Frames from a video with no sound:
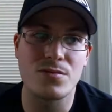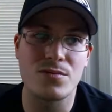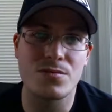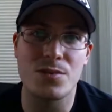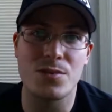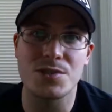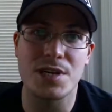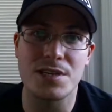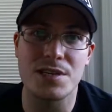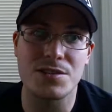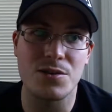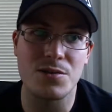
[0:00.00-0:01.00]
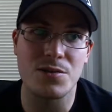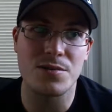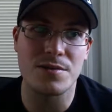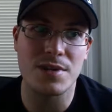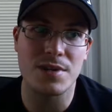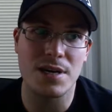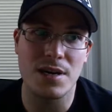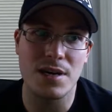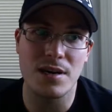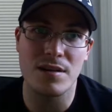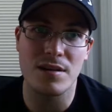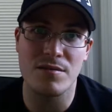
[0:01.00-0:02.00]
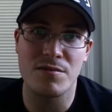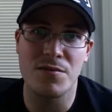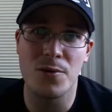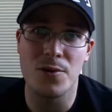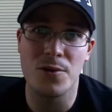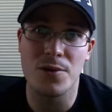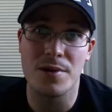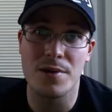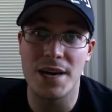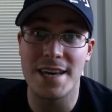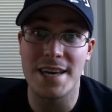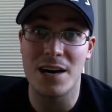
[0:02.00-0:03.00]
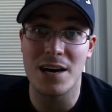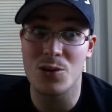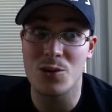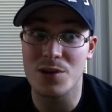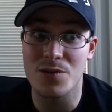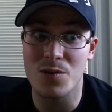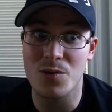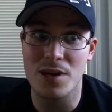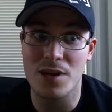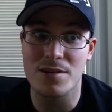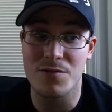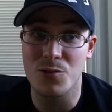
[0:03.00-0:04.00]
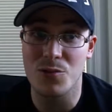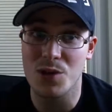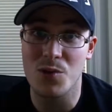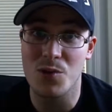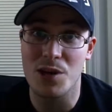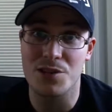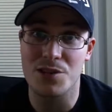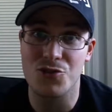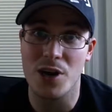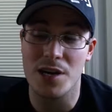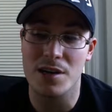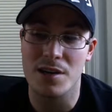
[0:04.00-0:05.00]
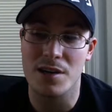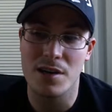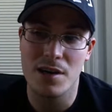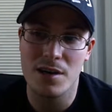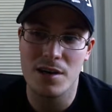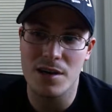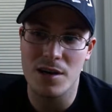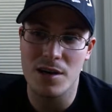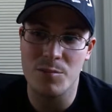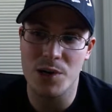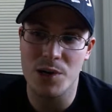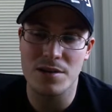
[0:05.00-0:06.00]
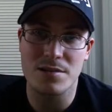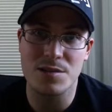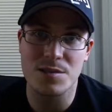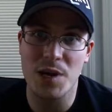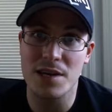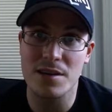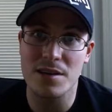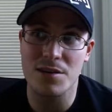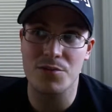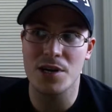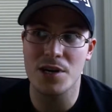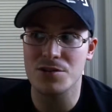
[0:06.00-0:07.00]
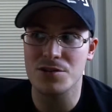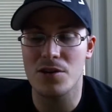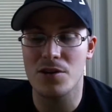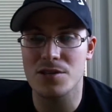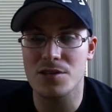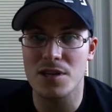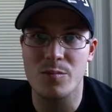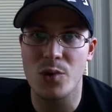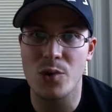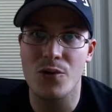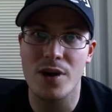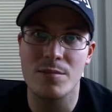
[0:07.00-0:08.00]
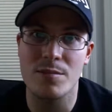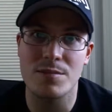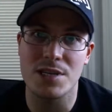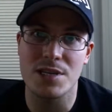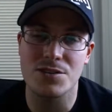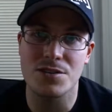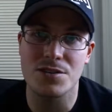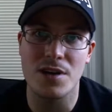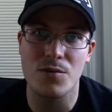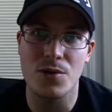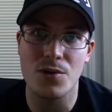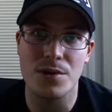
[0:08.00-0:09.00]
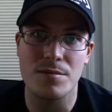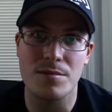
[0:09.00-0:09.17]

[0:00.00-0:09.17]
Rosetta Stone for a download if you really wanted to try it. But spending $300 on the program, it's just not worth it.